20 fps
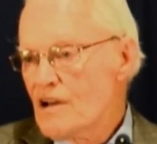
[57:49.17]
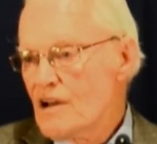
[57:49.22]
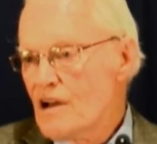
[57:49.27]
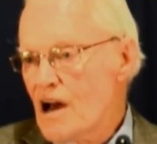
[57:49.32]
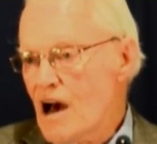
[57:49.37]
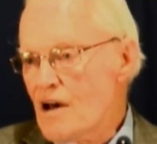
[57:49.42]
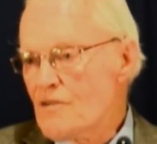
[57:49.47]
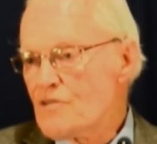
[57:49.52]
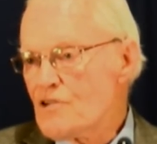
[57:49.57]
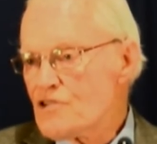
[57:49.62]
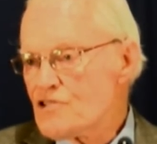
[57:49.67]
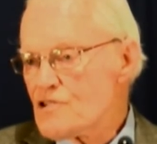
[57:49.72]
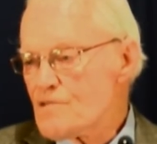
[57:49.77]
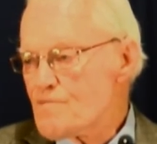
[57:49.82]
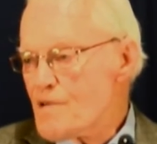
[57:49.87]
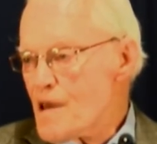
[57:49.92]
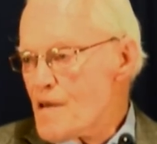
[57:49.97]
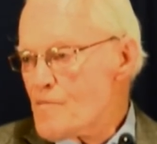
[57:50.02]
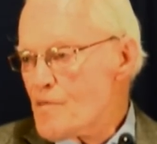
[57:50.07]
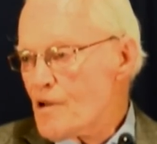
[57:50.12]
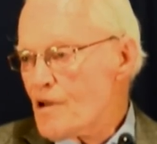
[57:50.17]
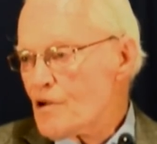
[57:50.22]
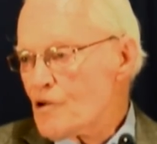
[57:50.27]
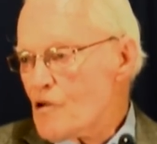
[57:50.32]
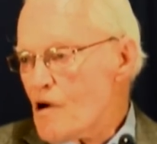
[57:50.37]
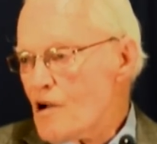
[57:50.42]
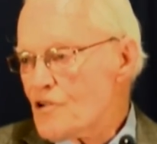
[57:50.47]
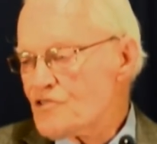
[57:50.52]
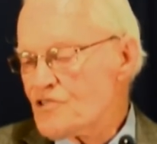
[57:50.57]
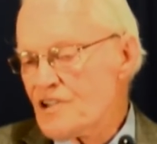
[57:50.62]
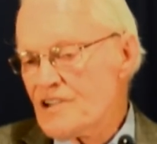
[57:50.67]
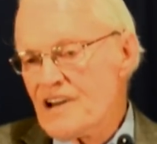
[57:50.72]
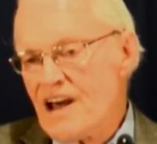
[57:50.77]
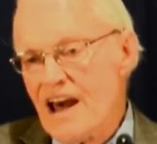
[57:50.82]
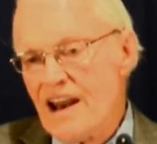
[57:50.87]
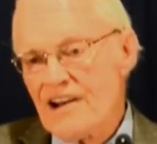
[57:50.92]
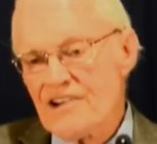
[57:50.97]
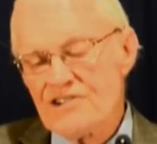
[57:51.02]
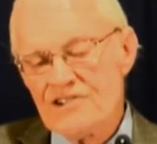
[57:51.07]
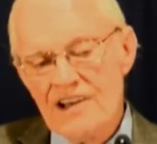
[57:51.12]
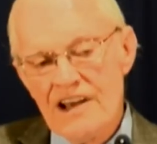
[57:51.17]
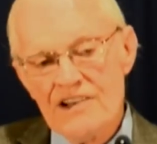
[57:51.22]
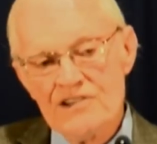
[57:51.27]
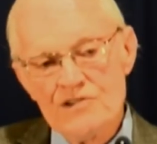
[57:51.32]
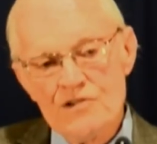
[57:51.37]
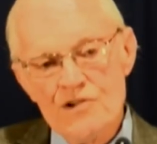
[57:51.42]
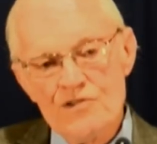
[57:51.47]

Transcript: hundreds of people across the United States